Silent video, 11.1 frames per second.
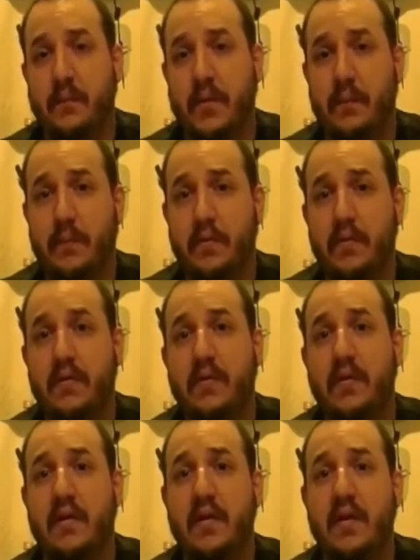people
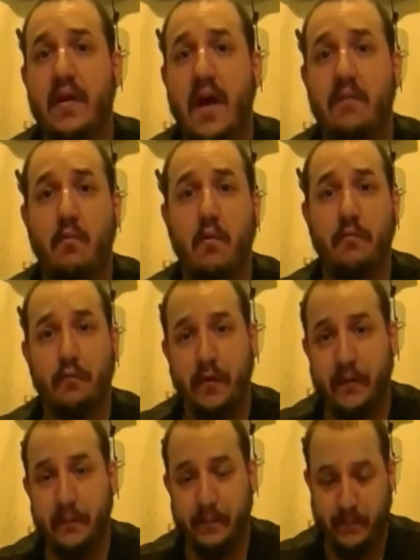have more
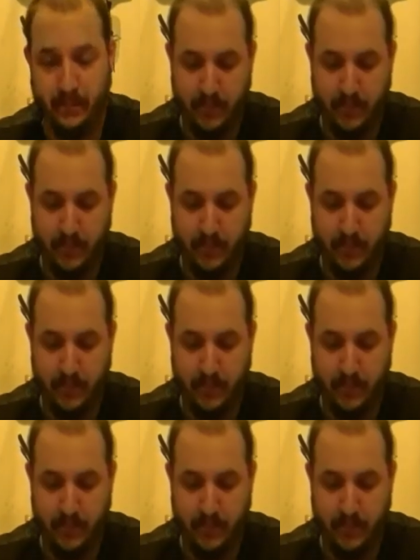freedom.